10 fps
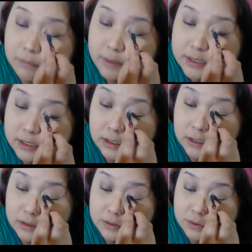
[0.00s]

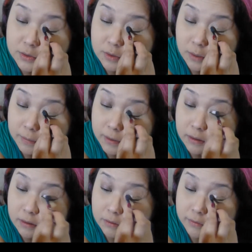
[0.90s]
Basically, you swap it
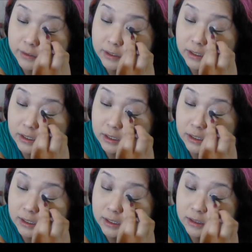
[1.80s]
over the
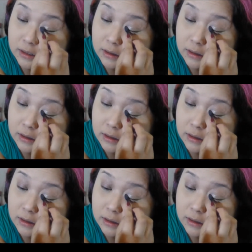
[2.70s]
lid.